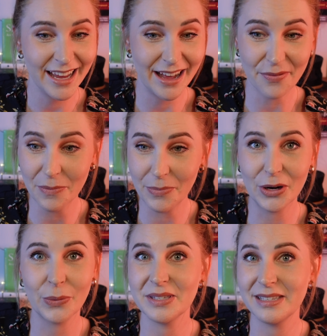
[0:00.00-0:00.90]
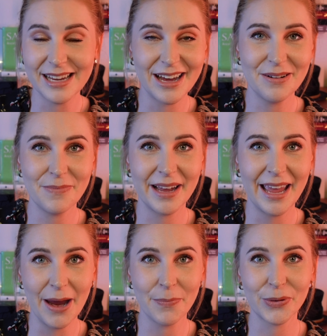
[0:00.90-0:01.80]
Uh, the book was done by
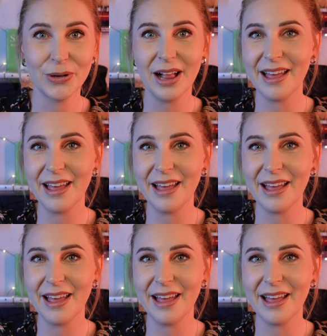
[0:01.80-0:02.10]
April,